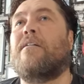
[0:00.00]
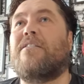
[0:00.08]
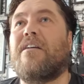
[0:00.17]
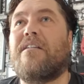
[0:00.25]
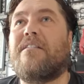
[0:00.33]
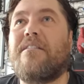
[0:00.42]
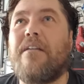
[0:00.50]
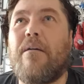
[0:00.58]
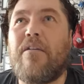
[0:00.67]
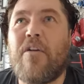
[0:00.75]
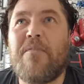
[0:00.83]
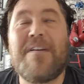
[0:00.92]
to,
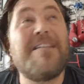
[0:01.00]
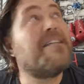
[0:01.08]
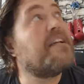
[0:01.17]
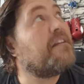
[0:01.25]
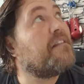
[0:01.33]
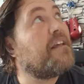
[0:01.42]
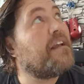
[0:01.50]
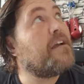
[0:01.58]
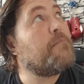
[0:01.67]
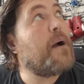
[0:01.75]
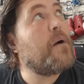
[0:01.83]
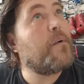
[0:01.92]
you know, if I sit and think
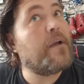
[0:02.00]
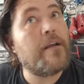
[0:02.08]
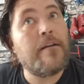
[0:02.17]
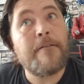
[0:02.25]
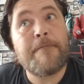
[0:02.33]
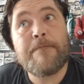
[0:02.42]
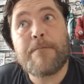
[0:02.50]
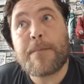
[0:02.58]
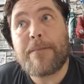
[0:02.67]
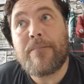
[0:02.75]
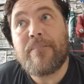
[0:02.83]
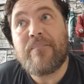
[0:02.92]
about it,
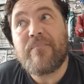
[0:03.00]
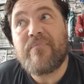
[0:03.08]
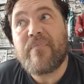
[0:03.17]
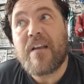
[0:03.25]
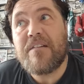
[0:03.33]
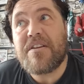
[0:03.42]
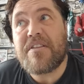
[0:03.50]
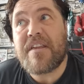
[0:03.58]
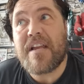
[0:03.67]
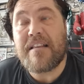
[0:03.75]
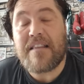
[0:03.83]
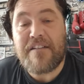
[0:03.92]
to
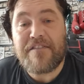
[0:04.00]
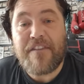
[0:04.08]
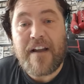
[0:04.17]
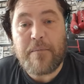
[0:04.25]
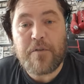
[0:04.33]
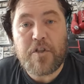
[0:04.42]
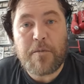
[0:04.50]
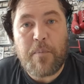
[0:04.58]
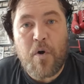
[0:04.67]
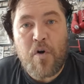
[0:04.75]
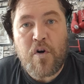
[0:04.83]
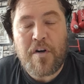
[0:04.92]
think that fight was
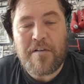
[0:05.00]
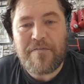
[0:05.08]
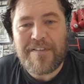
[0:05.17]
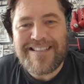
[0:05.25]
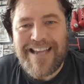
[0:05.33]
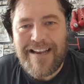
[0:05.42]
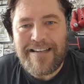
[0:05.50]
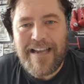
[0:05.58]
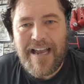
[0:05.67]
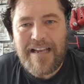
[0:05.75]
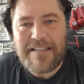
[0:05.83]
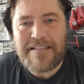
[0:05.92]
spoken of for 10
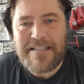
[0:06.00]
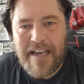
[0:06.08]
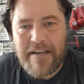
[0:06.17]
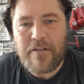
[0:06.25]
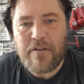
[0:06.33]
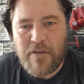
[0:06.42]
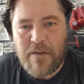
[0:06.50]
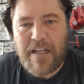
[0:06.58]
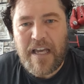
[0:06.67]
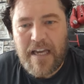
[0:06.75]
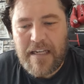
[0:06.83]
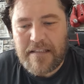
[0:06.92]
years, 10 whole
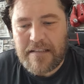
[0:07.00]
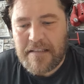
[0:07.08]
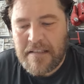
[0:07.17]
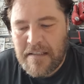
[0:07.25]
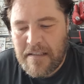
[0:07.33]
years.